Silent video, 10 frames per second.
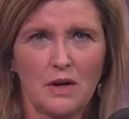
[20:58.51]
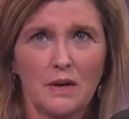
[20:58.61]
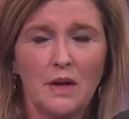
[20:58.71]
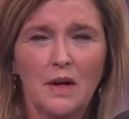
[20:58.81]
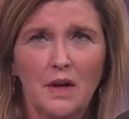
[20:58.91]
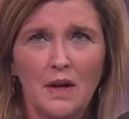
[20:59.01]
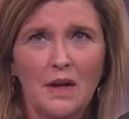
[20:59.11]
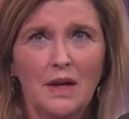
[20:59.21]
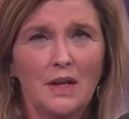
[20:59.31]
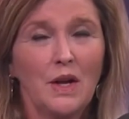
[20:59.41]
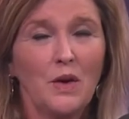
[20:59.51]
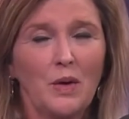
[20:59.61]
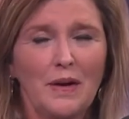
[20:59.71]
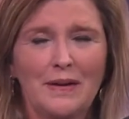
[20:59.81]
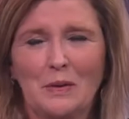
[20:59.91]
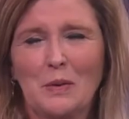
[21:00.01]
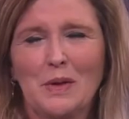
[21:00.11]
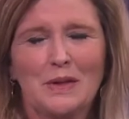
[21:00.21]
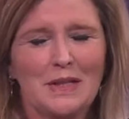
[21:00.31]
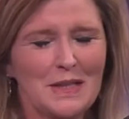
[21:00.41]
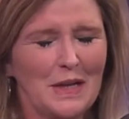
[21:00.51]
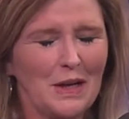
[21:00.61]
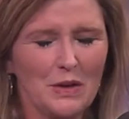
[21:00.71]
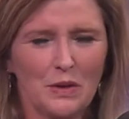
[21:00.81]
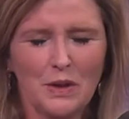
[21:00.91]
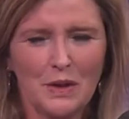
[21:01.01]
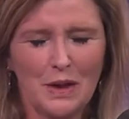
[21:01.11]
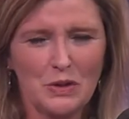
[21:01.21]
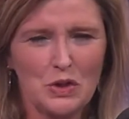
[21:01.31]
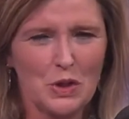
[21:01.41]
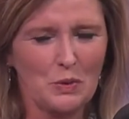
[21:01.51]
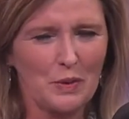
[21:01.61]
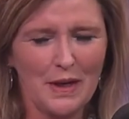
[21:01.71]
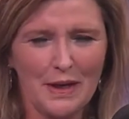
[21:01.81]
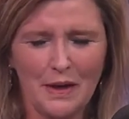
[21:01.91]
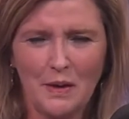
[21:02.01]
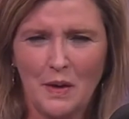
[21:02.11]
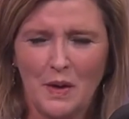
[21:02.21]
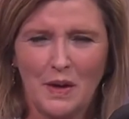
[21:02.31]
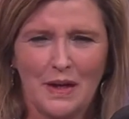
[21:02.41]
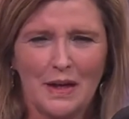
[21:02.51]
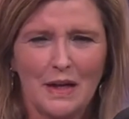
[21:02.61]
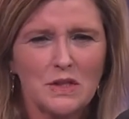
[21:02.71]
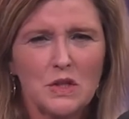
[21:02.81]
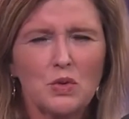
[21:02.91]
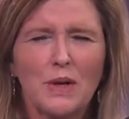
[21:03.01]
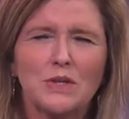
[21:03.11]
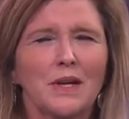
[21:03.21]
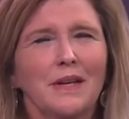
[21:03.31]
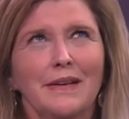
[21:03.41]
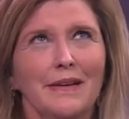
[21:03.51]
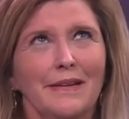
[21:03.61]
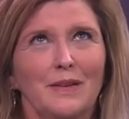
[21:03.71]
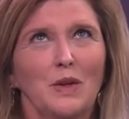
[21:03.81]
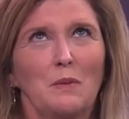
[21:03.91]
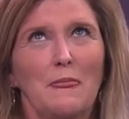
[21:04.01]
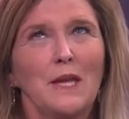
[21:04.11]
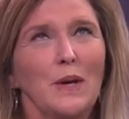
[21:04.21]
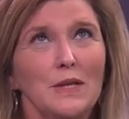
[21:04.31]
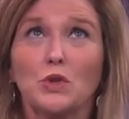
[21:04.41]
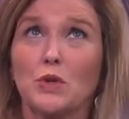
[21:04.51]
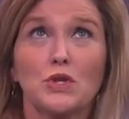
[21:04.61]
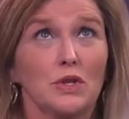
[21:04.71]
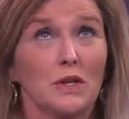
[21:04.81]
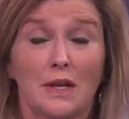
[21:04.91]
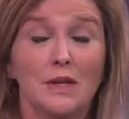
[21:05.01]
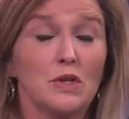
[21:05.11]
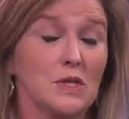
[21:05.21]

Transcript: And, you know, one of the things, and I'll, you know, I'll just share, we had a, a situation, you know, as a Christian, and to